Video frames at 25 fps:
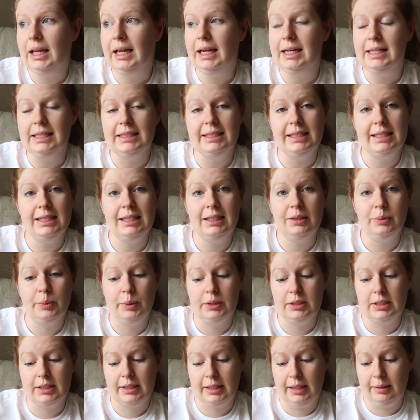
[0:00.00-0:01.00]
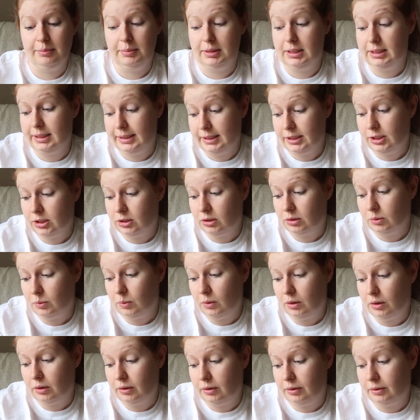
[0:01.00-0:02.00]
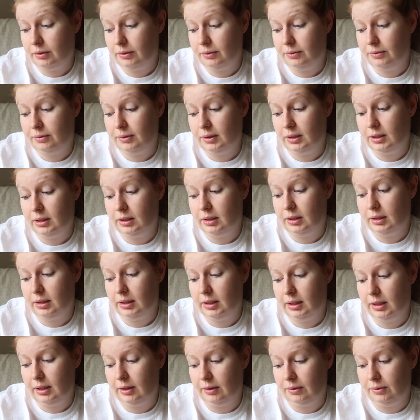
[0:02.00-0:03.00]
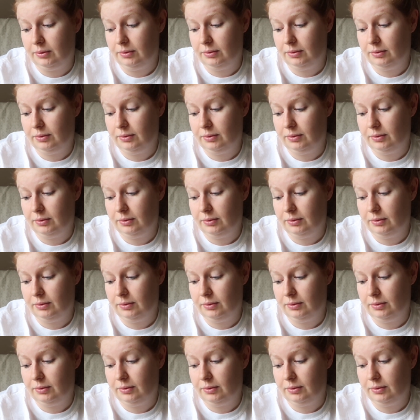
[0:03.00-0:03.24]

I ideally want to keep the digital one for if